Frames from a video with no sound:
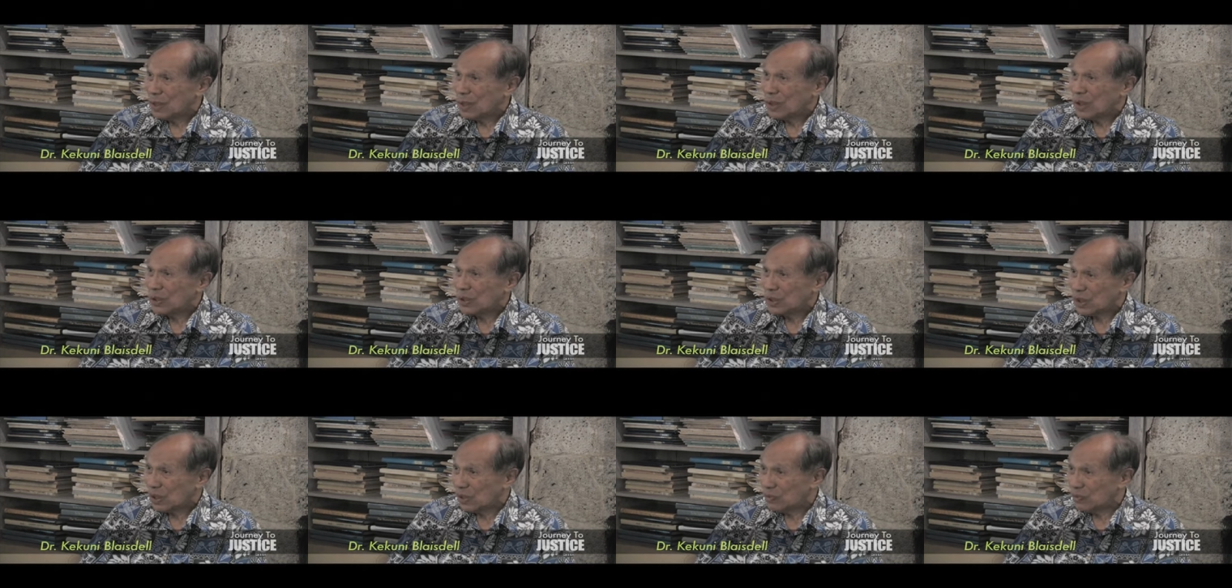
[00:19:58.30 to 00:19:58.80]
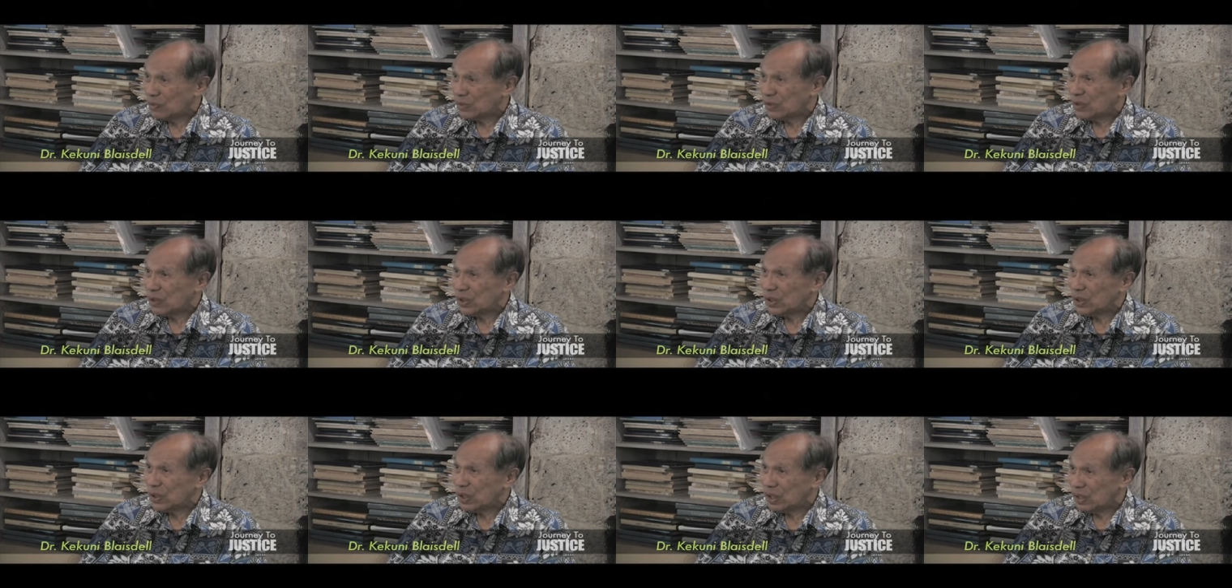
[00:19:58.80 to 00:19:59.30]

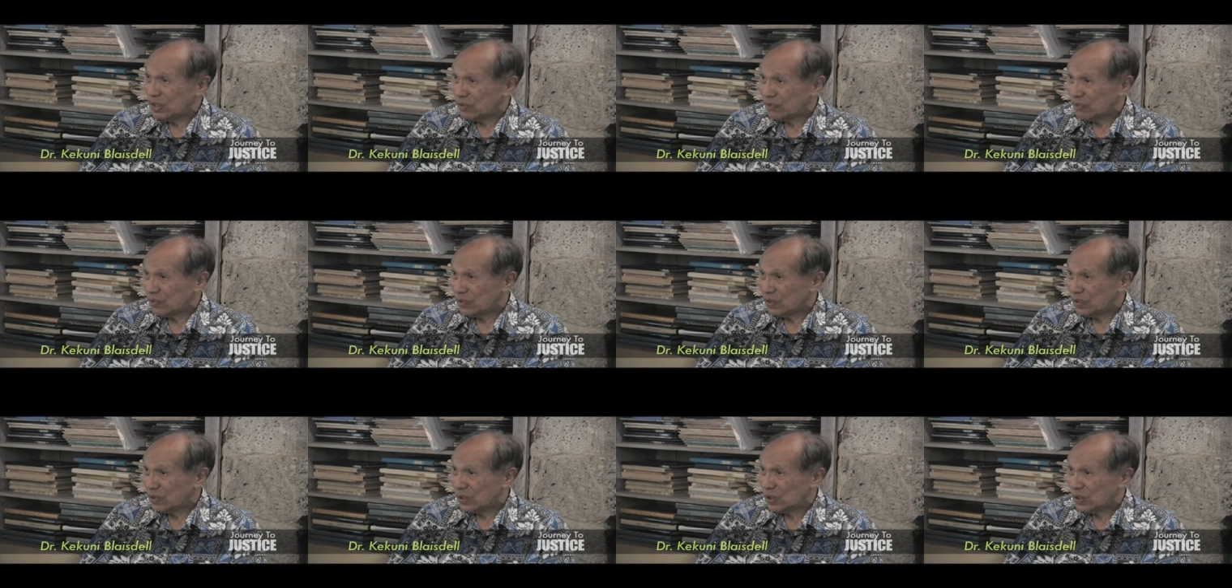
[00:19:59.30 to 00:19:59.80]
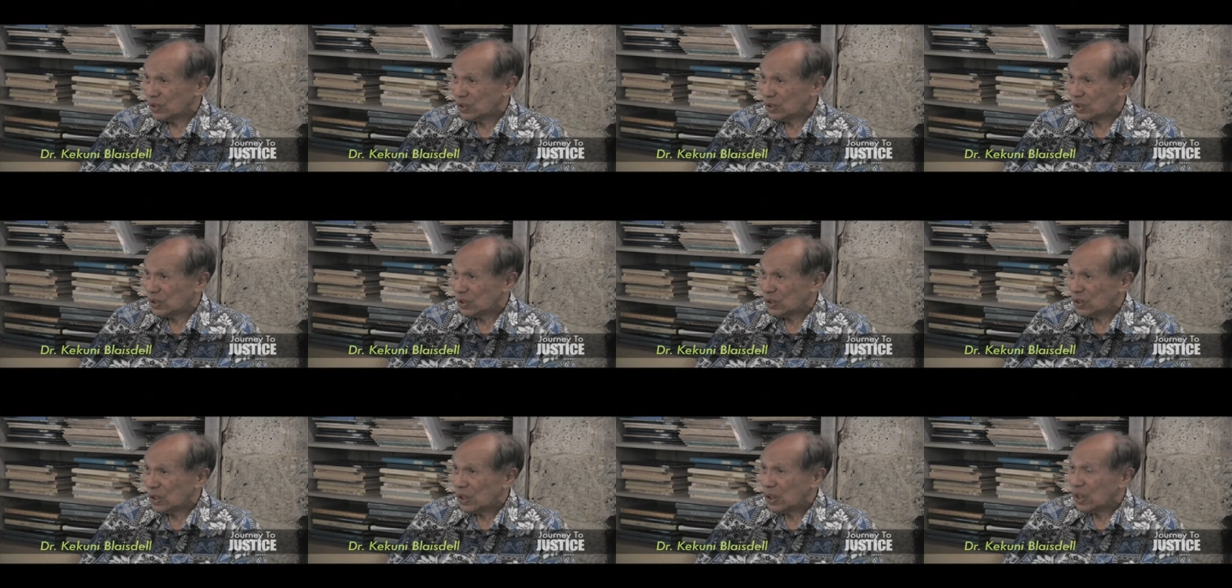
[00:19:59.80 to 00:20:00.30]
sovereignty conference,
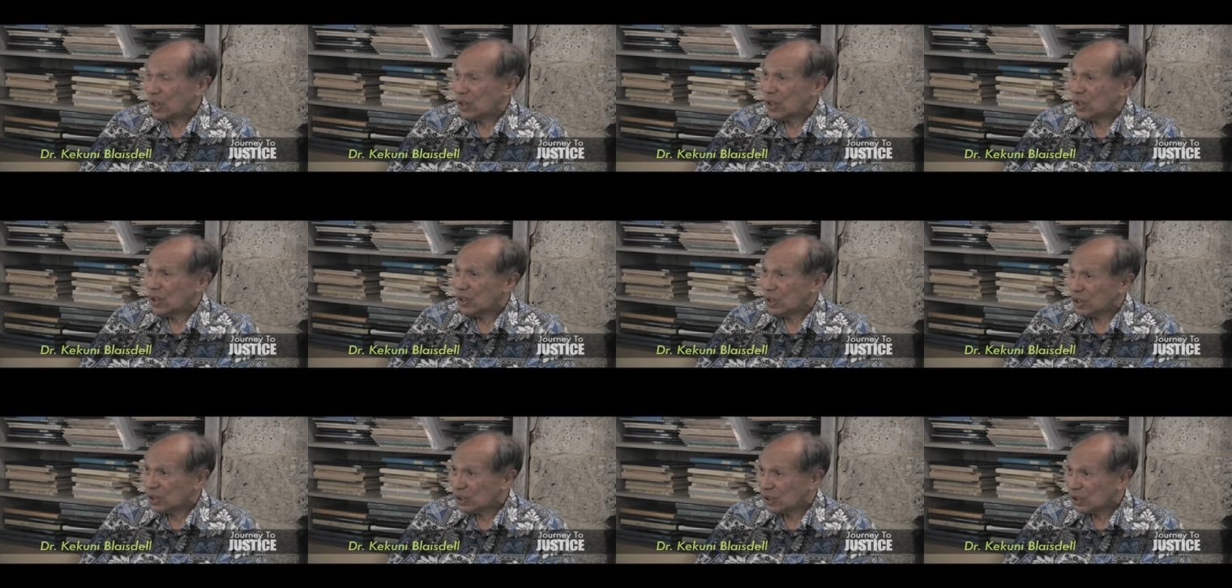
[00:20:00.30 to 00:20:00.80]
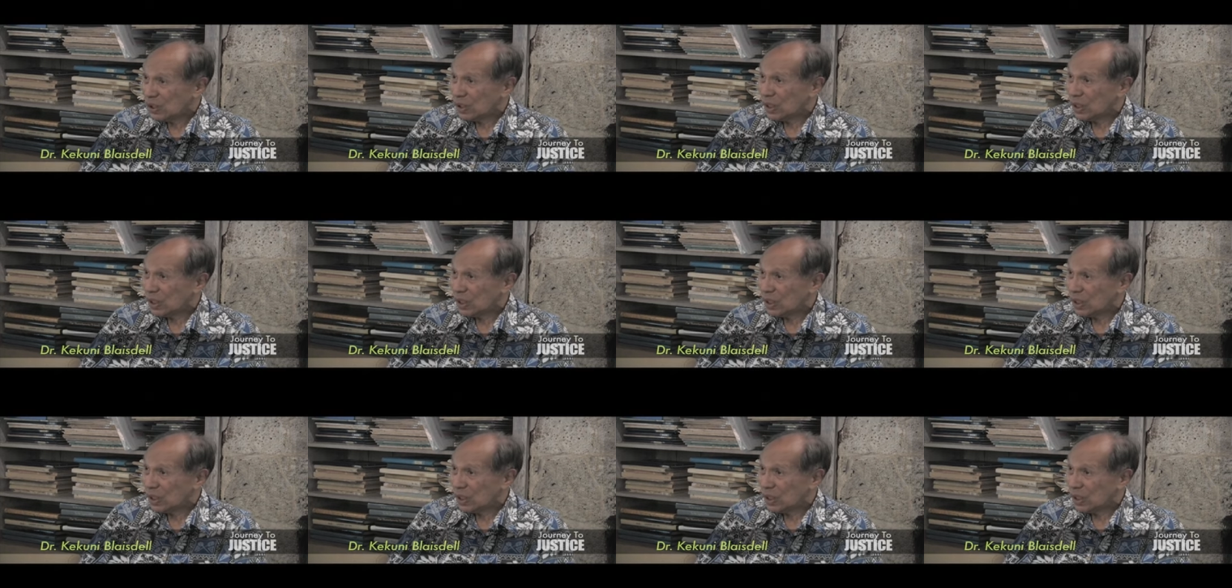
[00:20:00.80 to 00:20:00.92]
and this